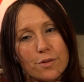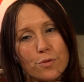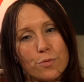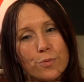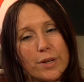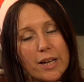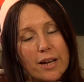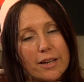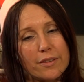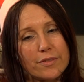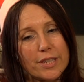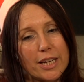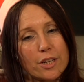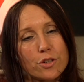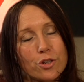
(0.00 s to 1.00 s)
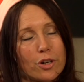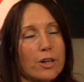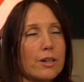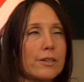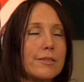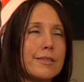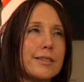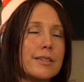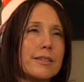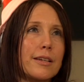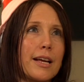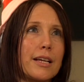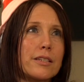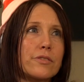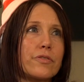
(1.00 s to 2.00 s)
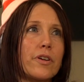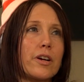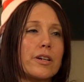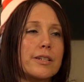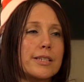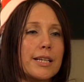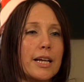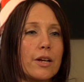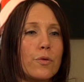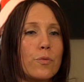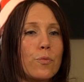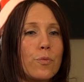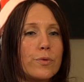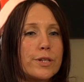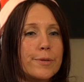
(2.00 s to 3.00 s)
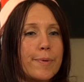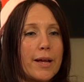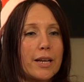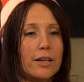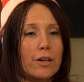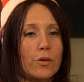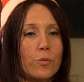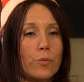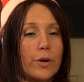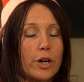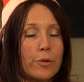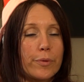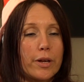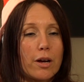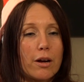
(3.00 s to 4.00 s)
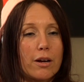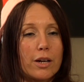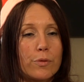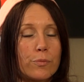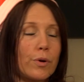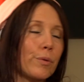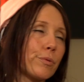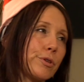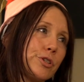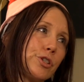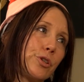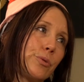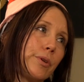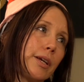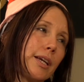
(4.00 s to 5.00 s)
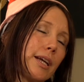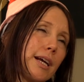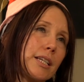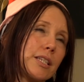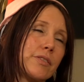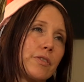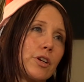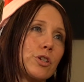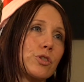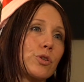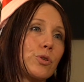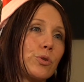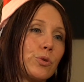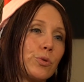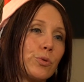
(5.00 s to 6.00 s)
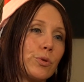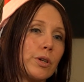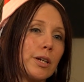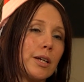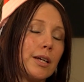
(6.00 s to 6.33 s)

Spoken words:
we kind of take turns as far as like depending on where we are and what we're doing as far as who